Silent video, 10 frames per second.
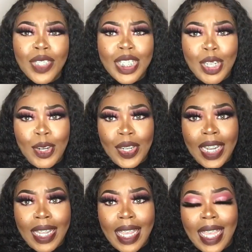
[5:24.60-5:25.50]

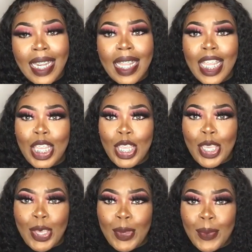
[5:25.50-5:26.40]
returning it,
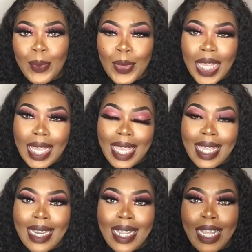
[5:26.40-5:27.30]
you
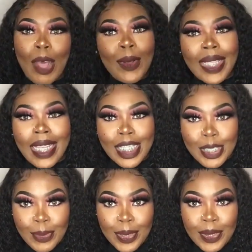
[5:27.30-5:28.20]
would only get
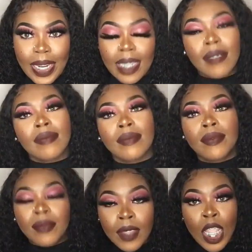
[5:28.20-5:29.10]
store credit.
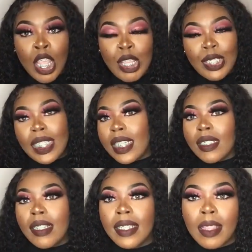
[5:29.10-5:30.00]
So that's
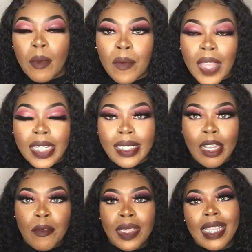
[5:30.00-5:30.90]
the only thing with Fashion
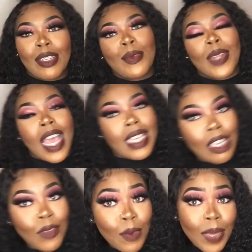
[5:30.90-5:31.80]
Nova. They do not
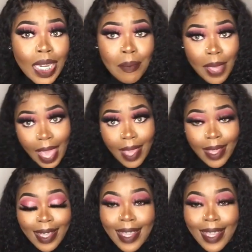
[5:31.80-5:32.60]
give you money back.